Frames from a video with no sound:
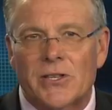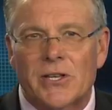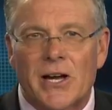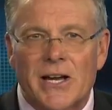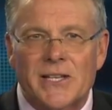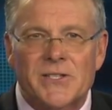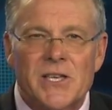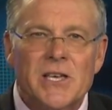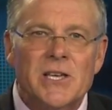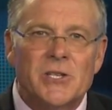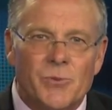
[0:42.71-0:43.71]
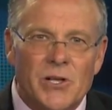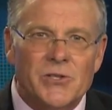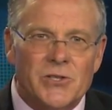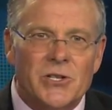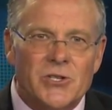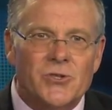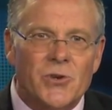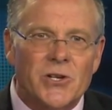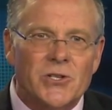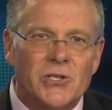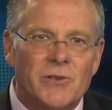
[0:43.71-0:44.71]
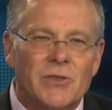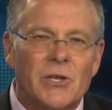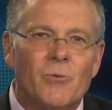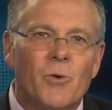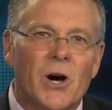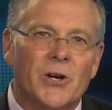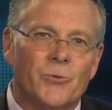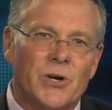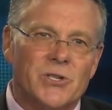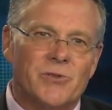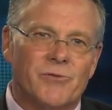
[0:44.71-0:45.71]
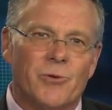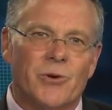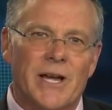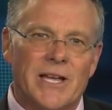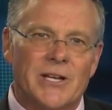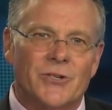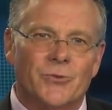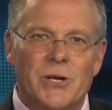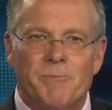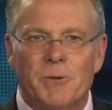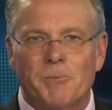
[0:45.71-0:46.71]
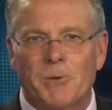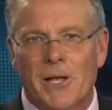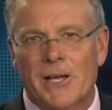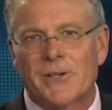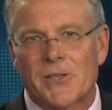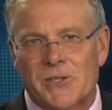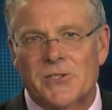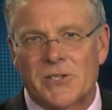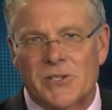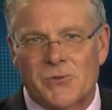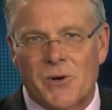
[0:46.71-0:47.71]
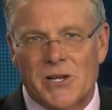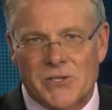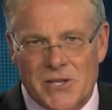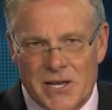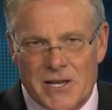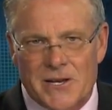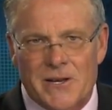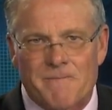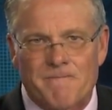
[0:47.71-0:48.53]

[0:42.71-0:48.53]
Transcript: in the Heights, as well as the construction of the water reservoir and treatment plant on the city's west end.